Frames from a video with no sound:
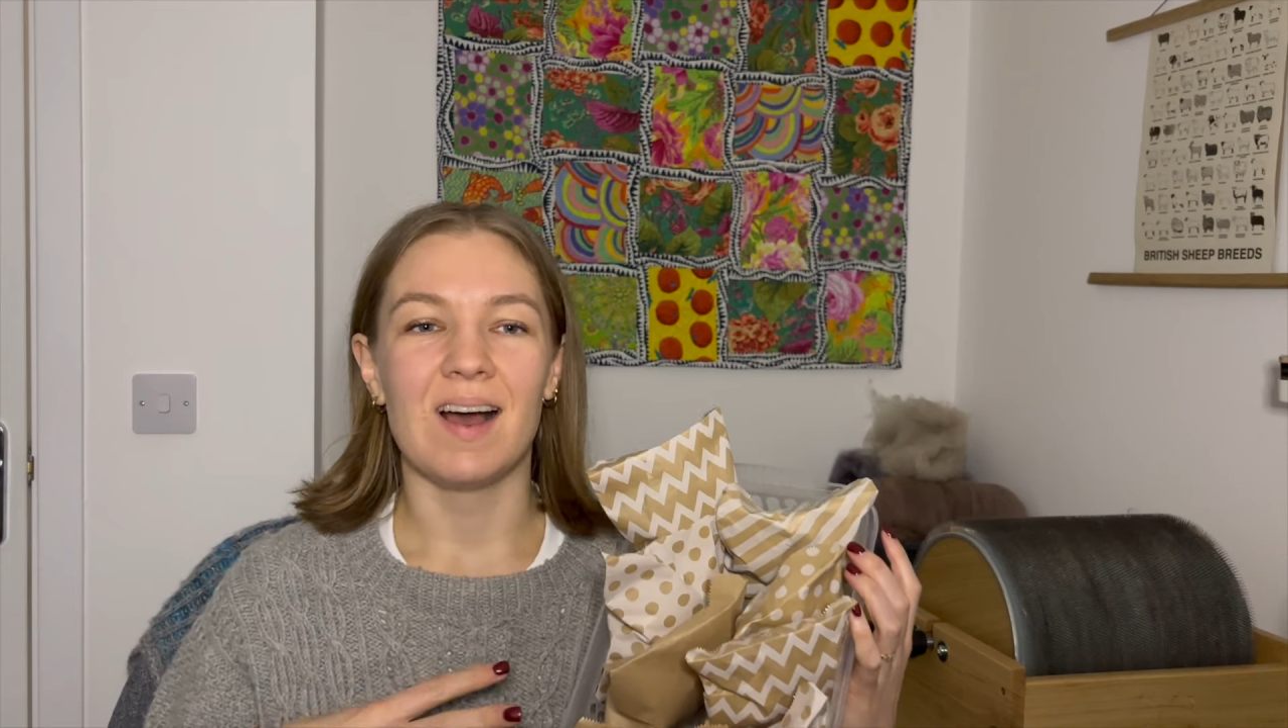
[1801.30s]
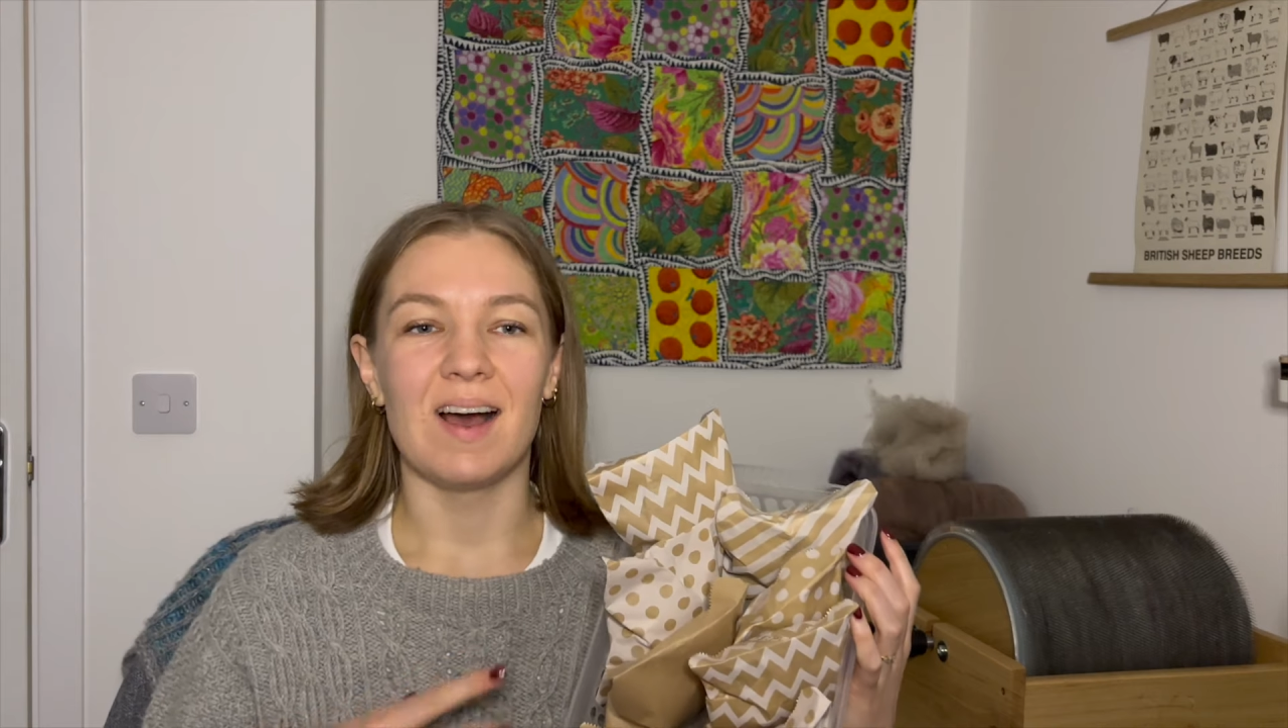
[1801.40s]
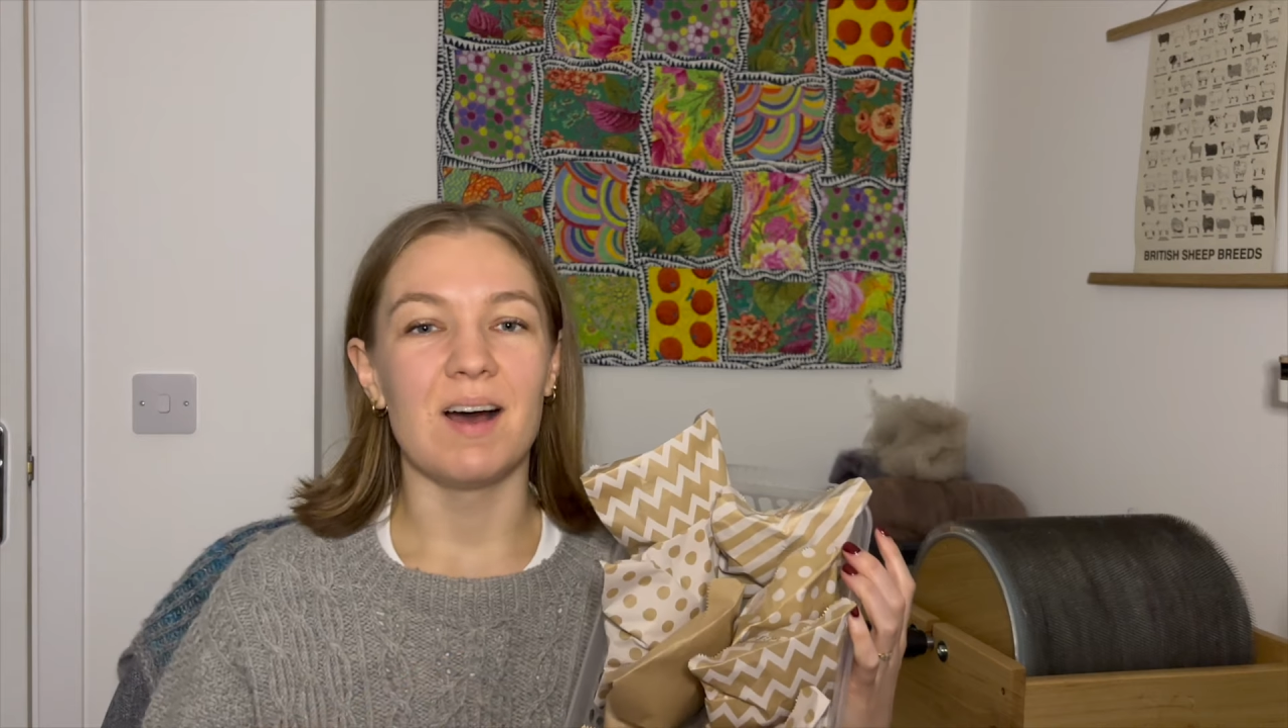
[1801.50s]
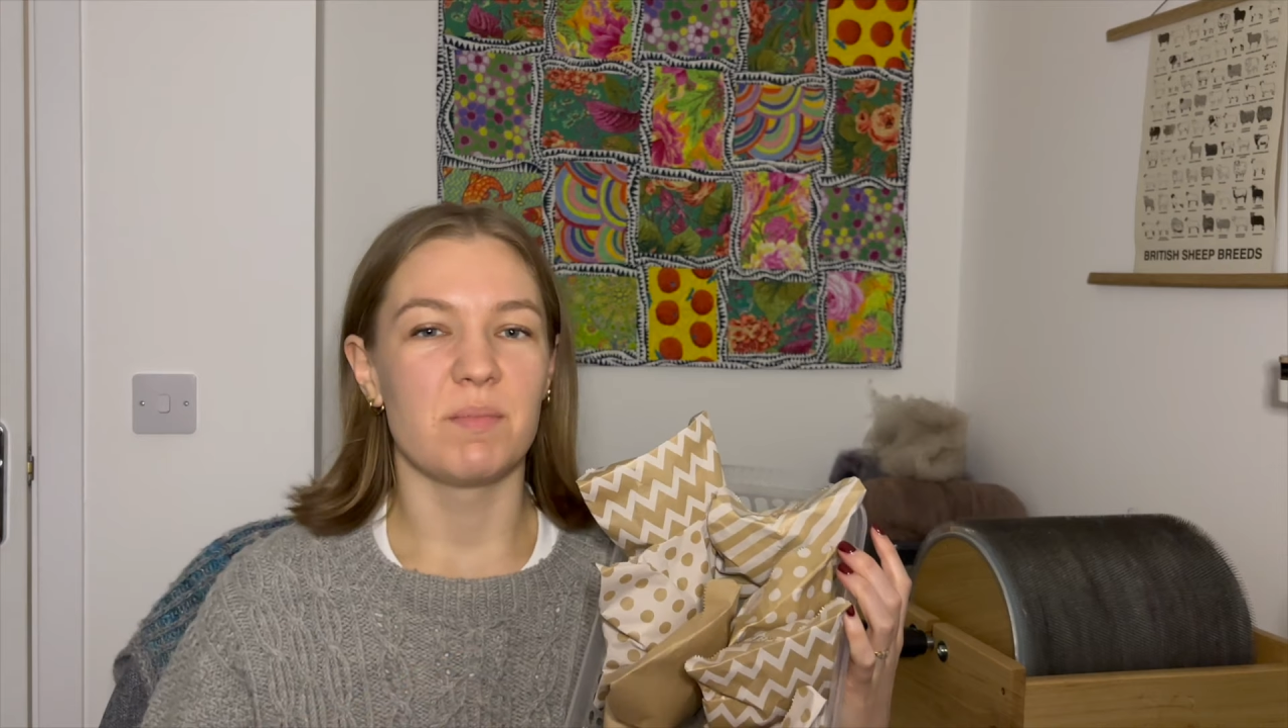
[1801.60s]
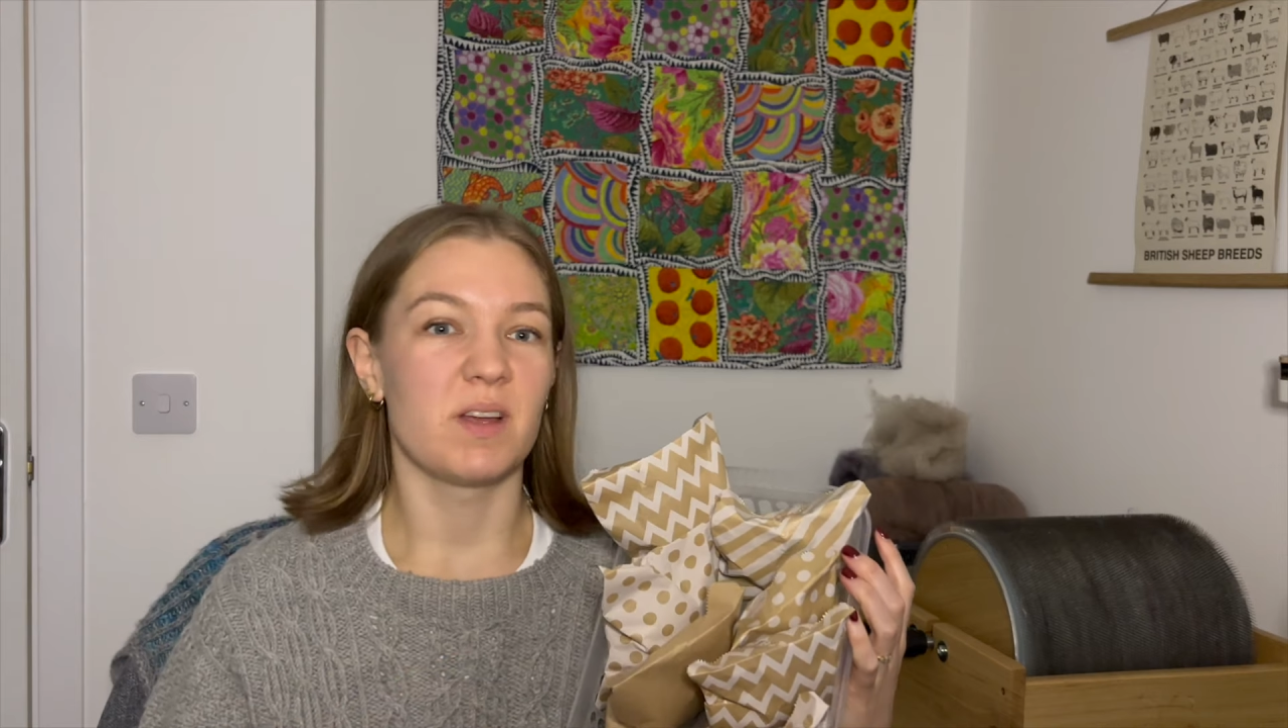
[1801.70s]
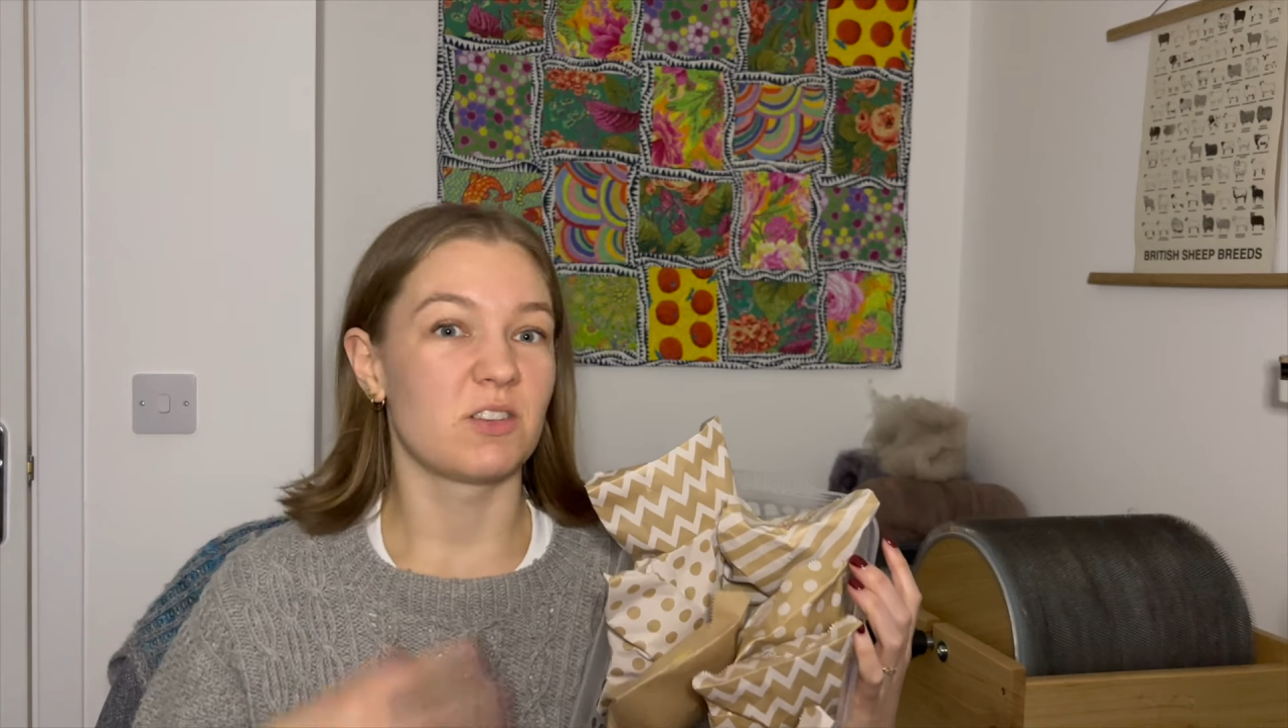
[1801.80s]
They're